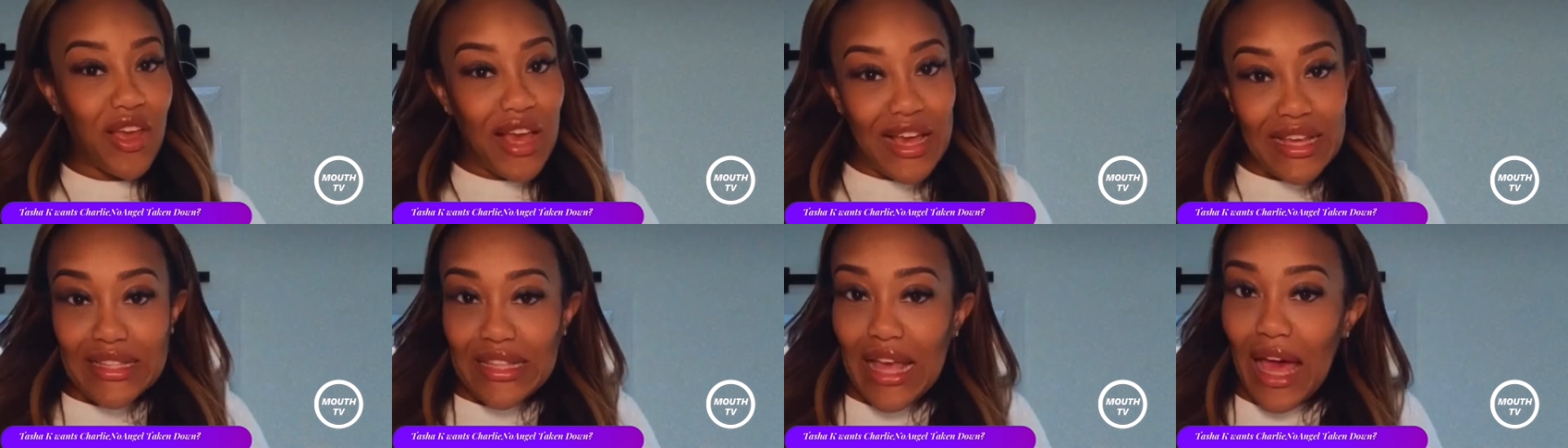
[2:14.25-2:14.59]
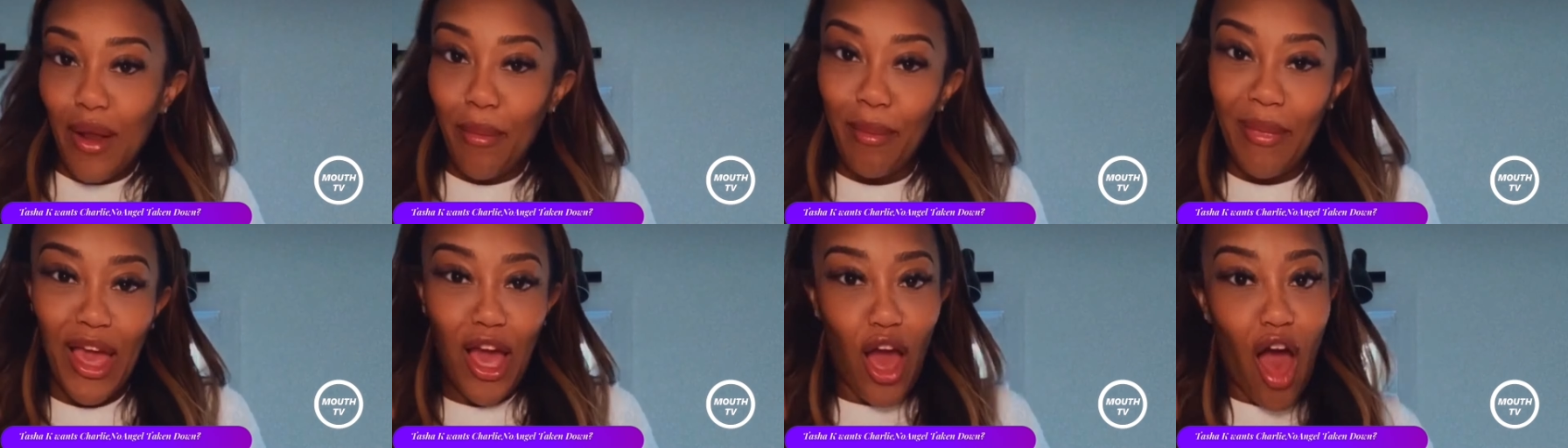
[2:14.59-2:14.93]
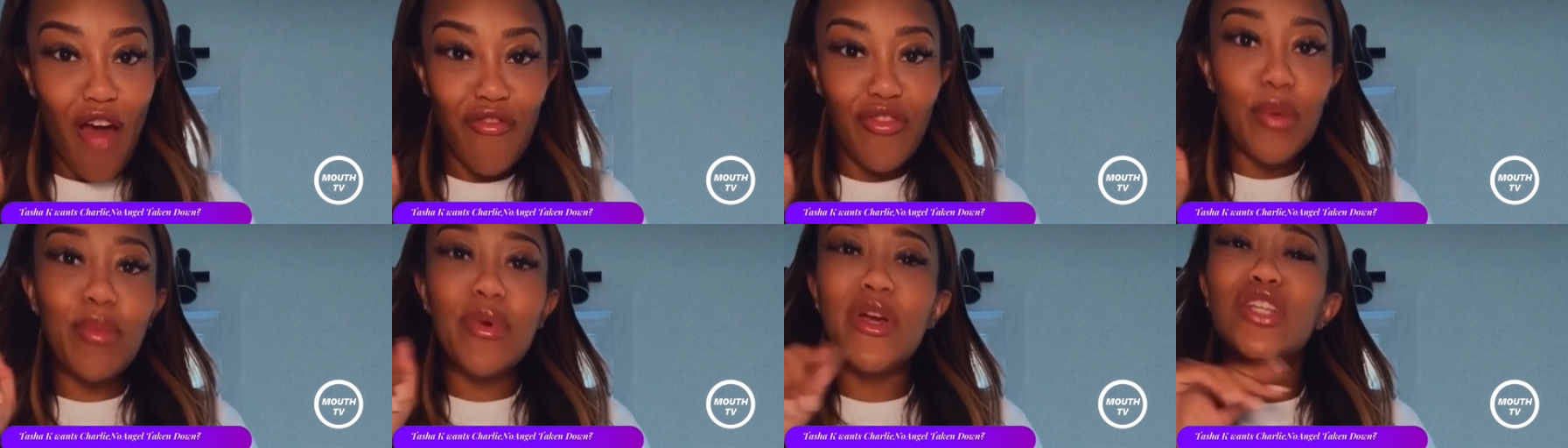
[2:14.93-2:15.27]
Now, if you
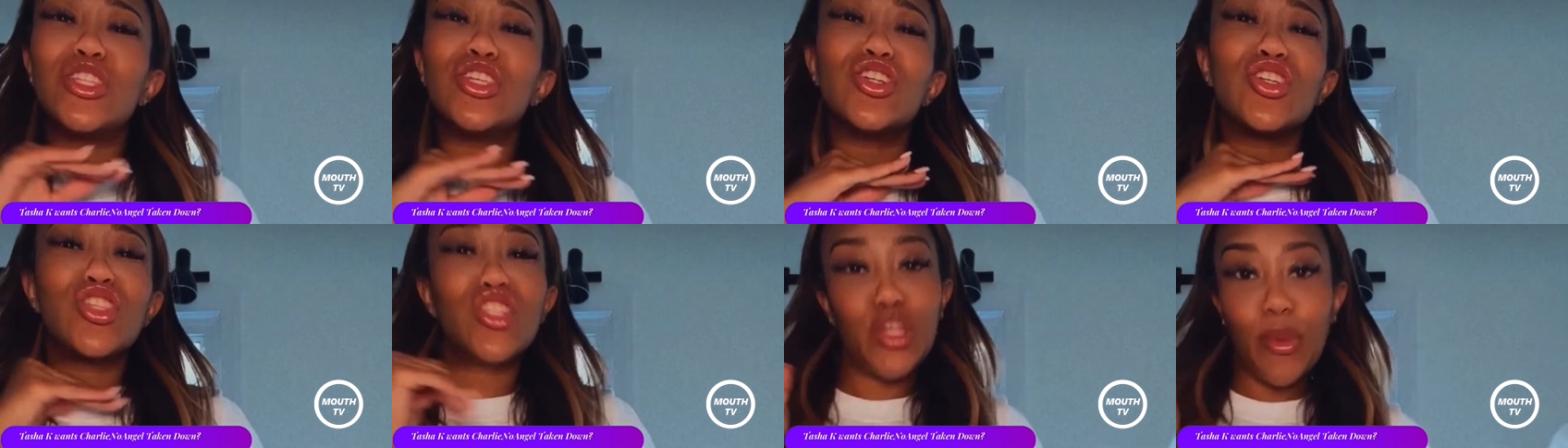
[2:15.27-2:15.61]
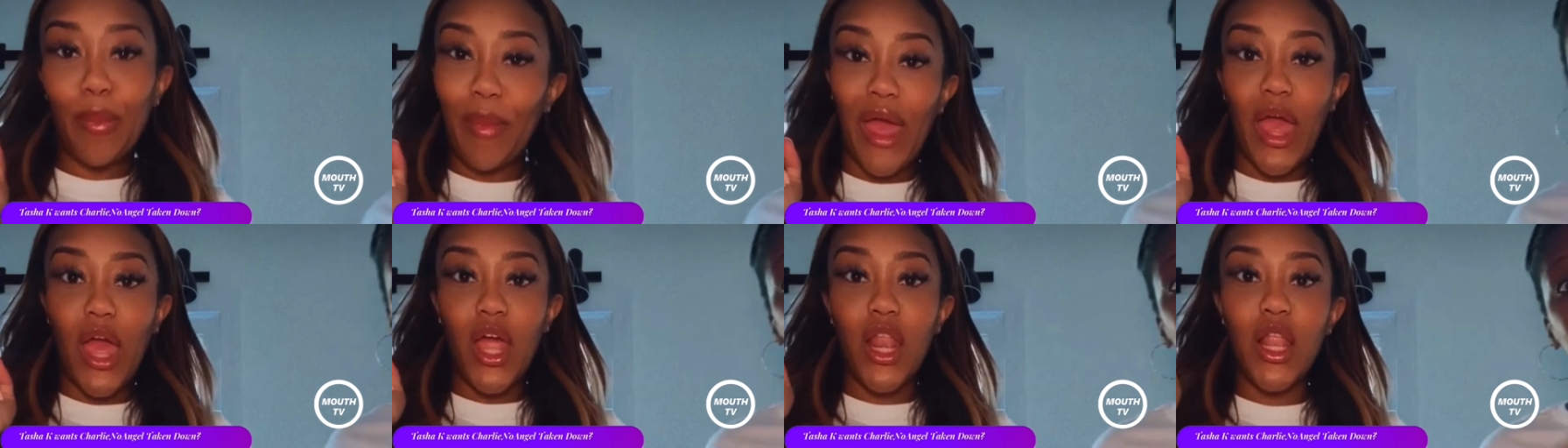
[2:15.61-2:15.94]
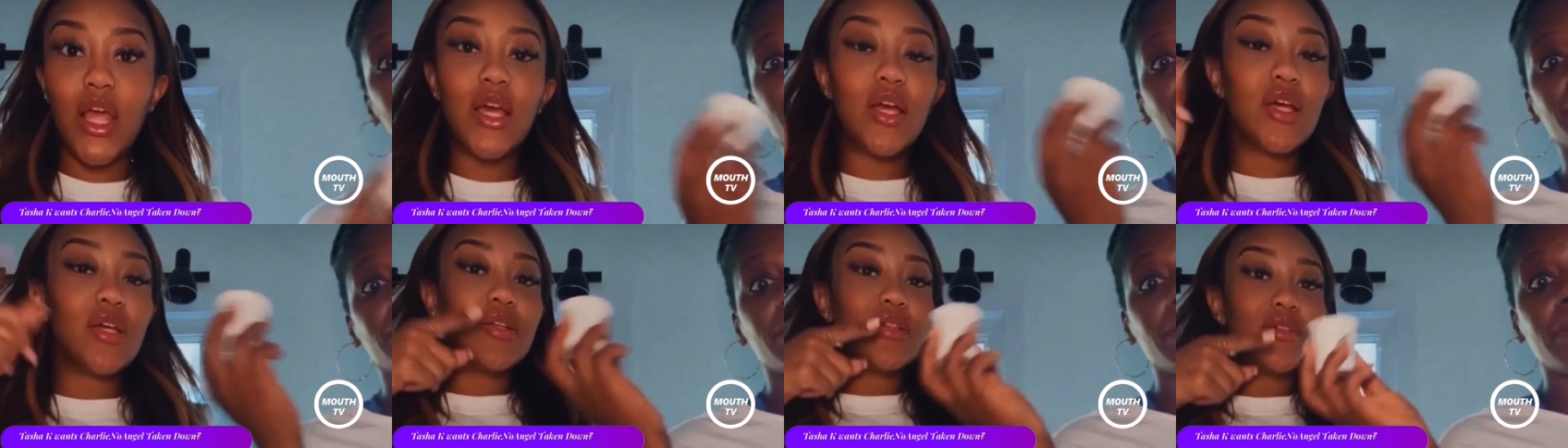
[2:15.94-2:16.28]
don't know, Charlie
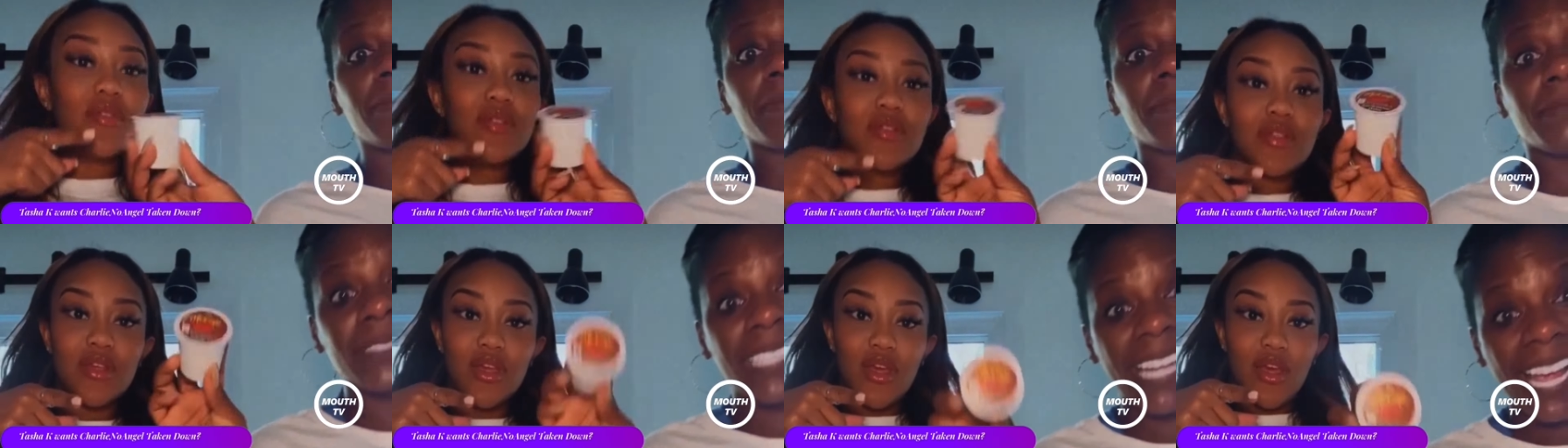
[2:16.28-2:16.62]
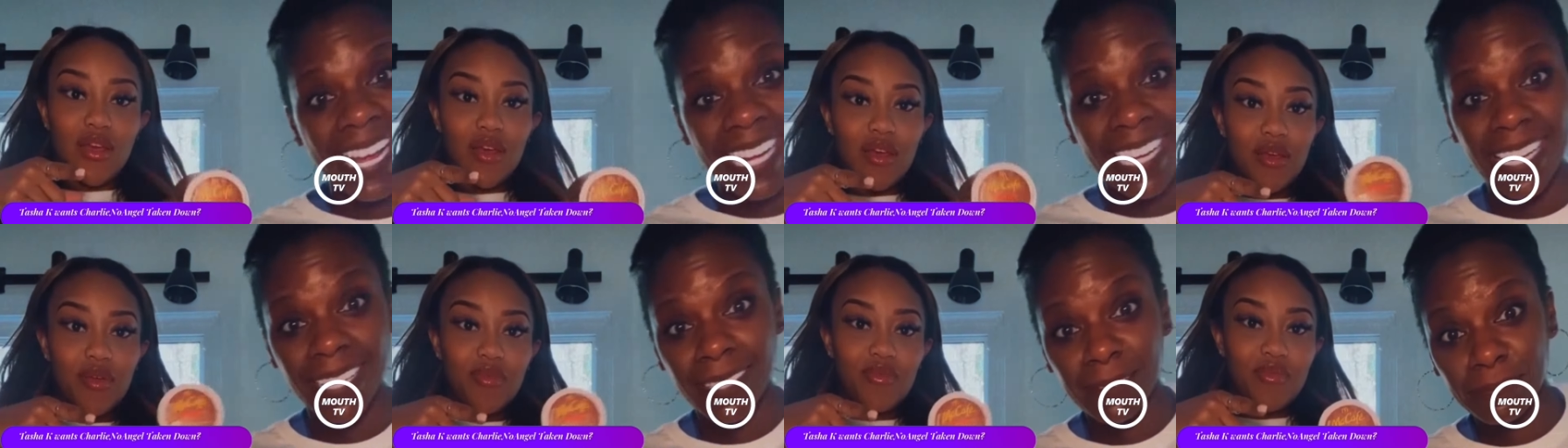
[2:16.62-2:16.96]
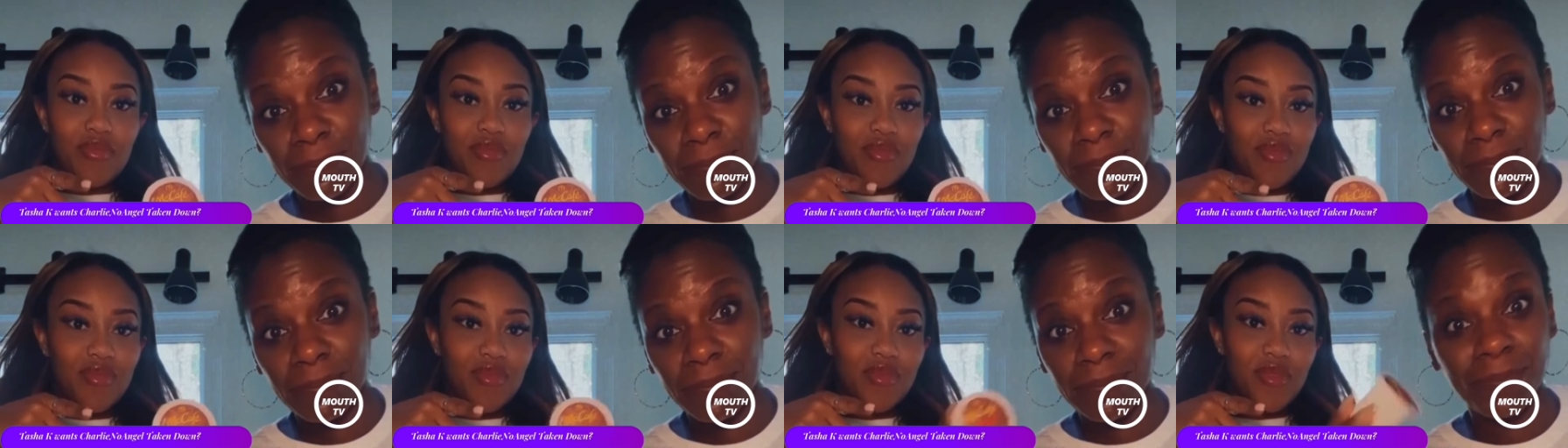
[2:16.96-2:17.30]
No Angel is
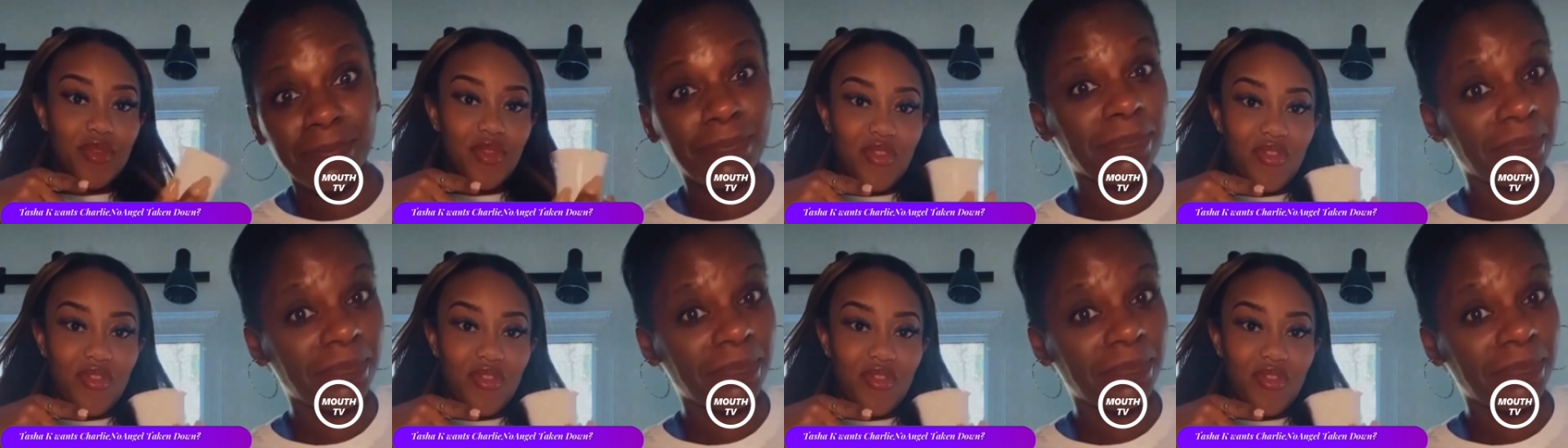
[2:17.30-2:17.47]
also on